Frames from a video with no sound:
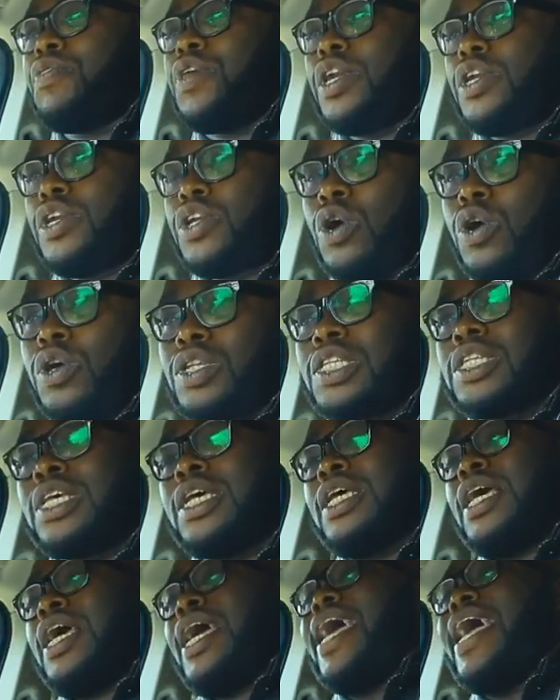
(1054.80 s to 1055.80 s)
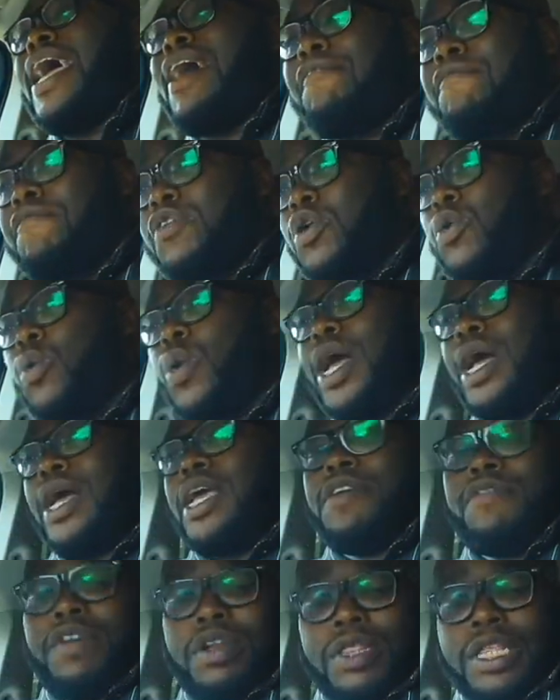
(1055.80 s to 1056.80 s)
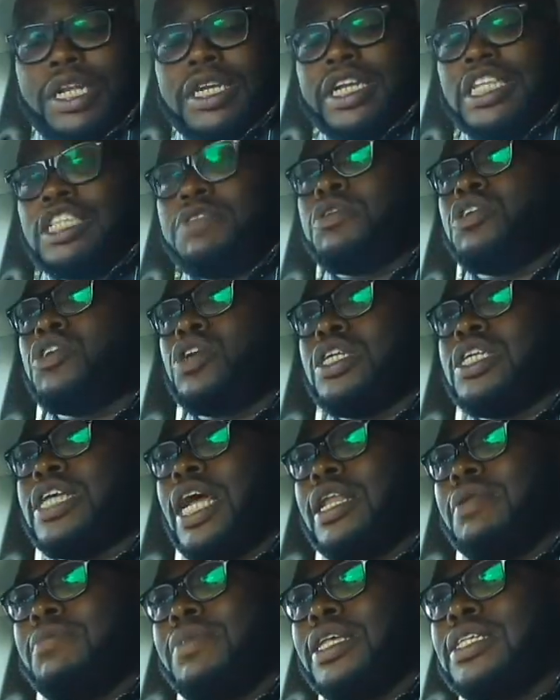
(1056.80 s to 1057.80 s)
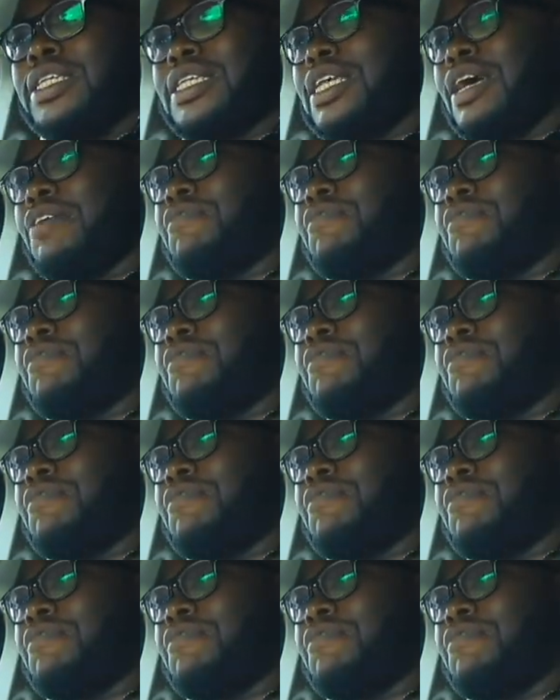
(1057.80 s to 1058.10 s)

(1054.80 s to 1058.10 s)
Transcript: on the doors, everywhere, even on the transmission tunnel makes this